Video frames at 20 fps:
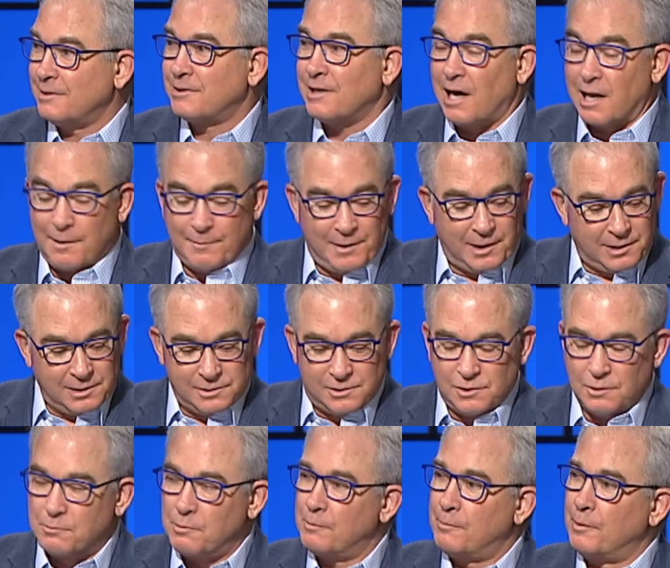Yeah, it's got to be
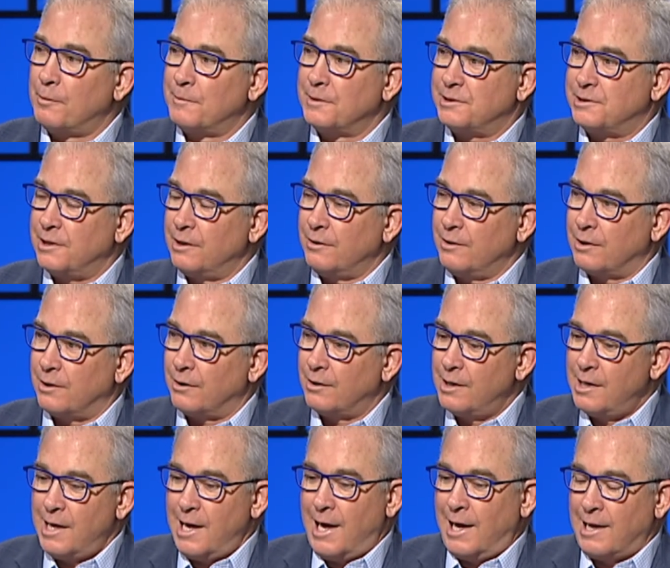consumable material.
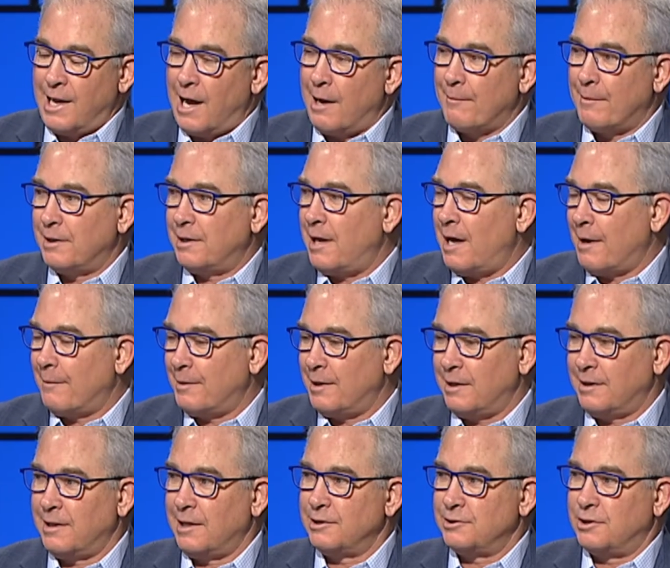And how many
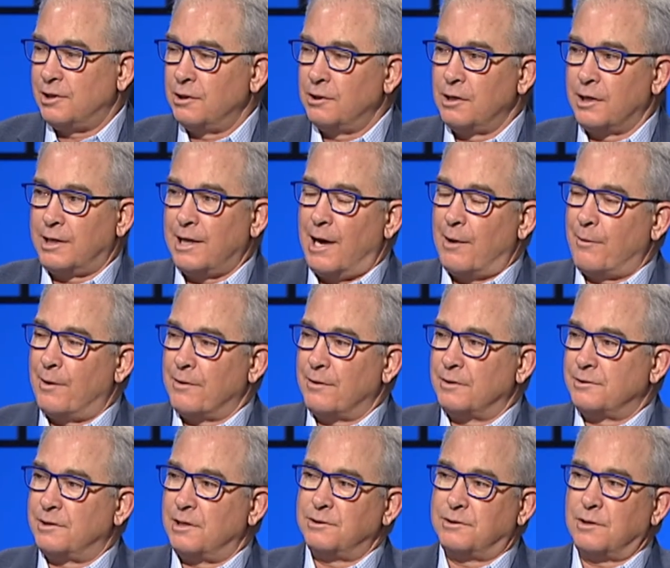things do you look at, whether
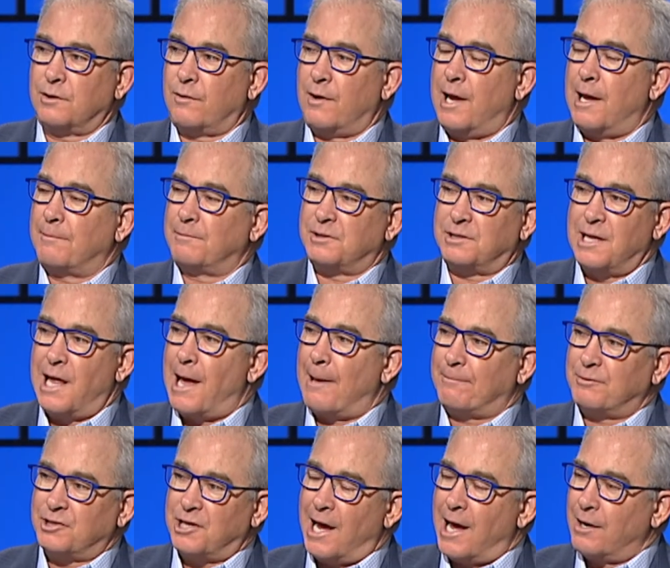it's Instagram,
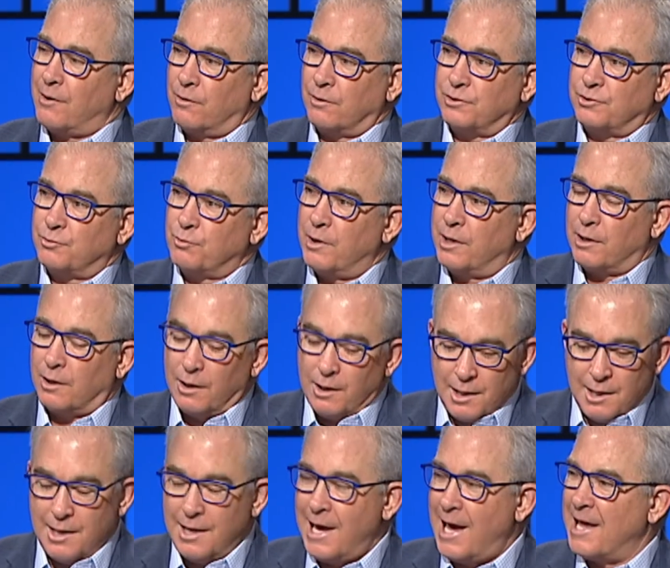Snapchat, or Twitter,
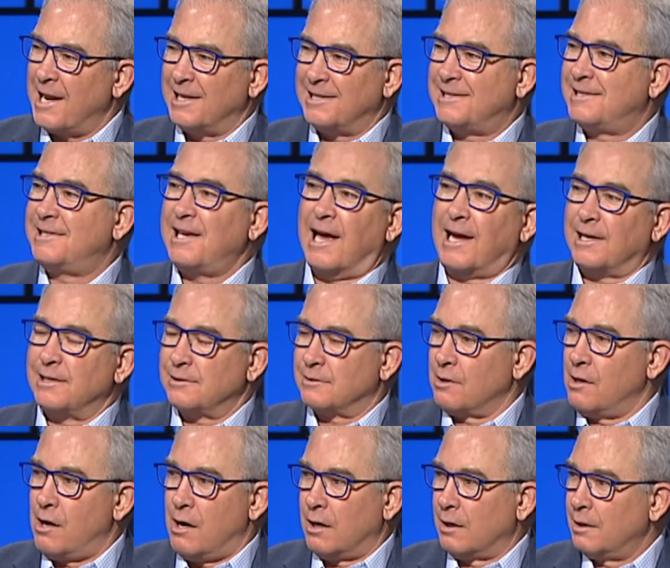and it's seconds
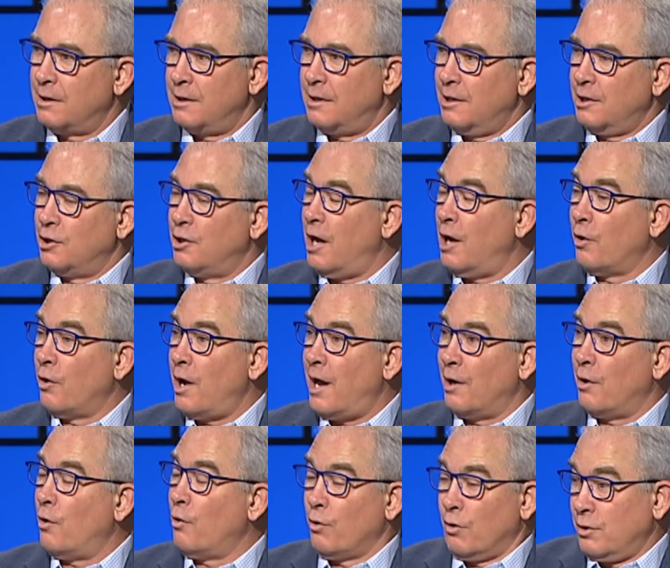long? You know,
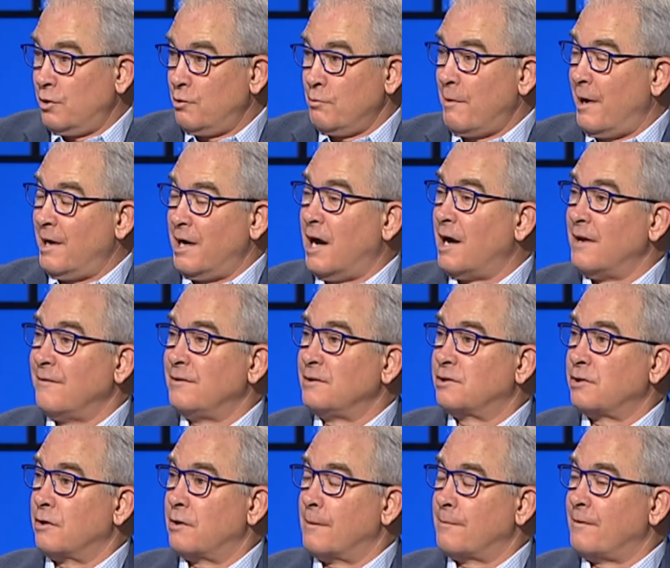or you might not even
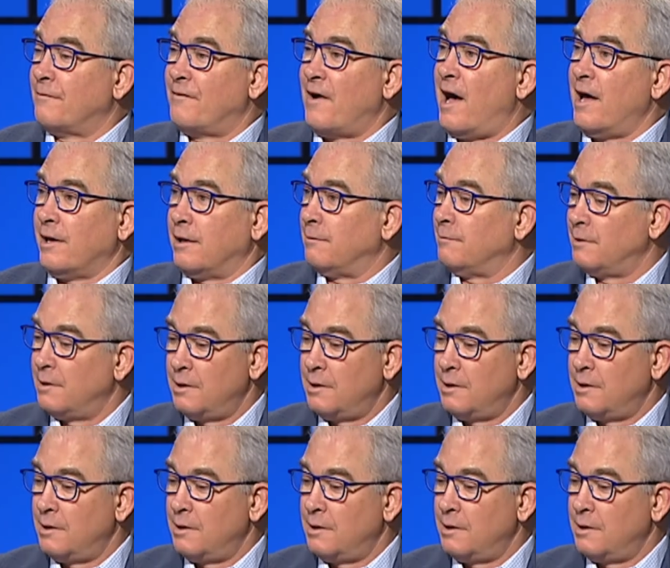turn up the volume.